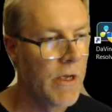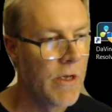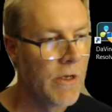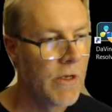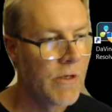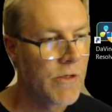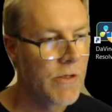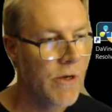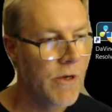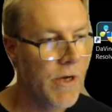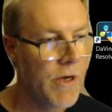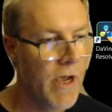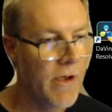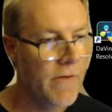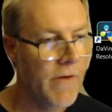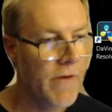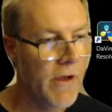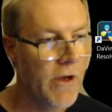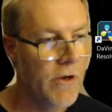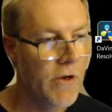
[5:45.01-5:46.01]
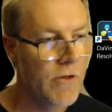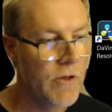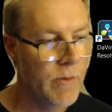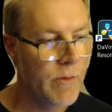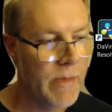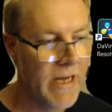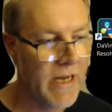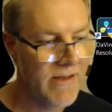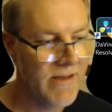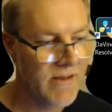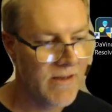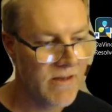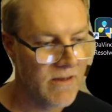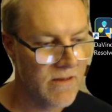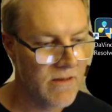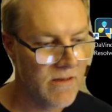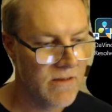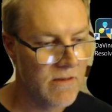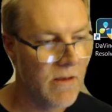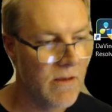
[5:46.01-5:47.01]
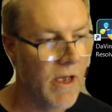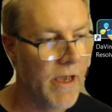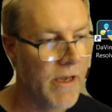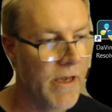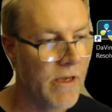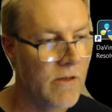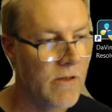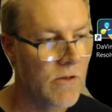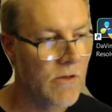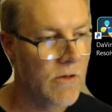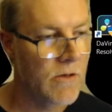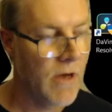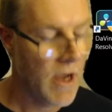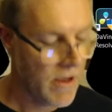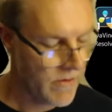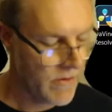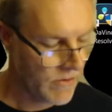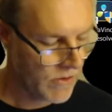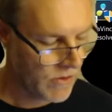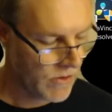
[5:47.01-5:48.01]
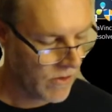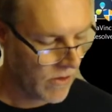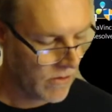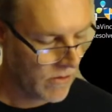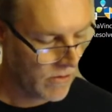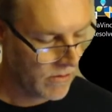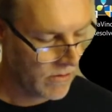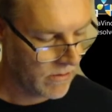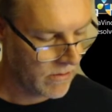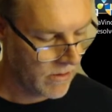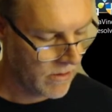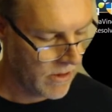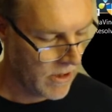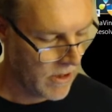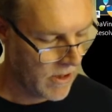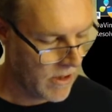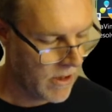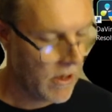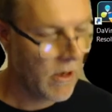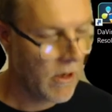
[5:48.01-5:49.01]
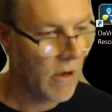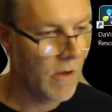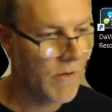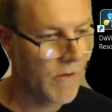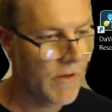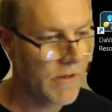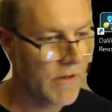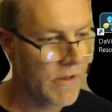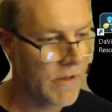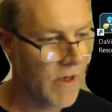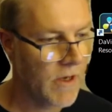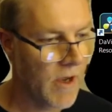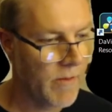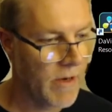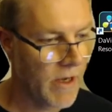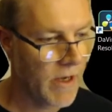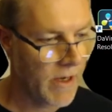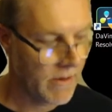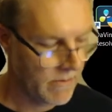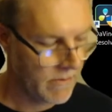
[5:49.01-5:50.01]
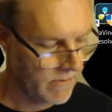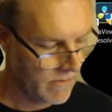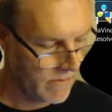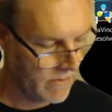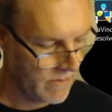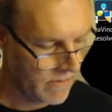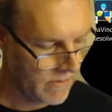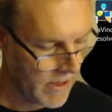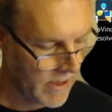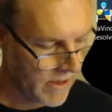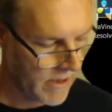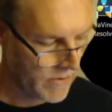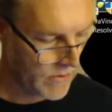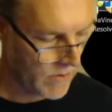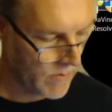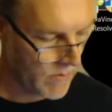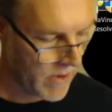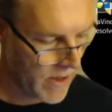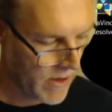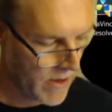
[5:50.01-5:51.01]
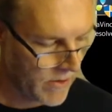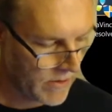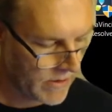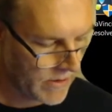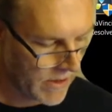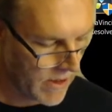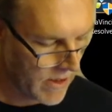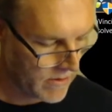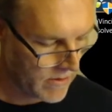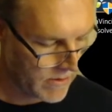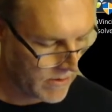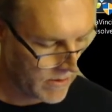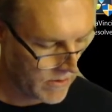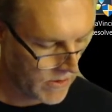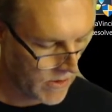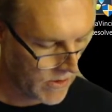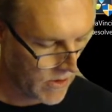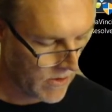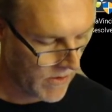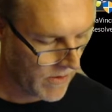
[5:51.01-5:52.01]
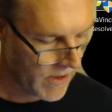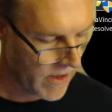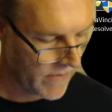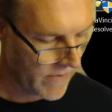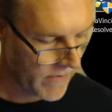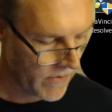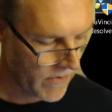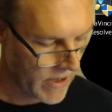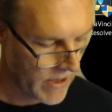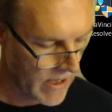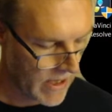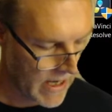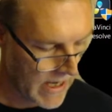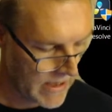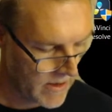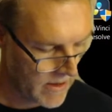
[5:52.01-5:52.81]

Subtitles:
So now if I go to places, I can either scroll on this timeline down to my hotels and so on that I've already added,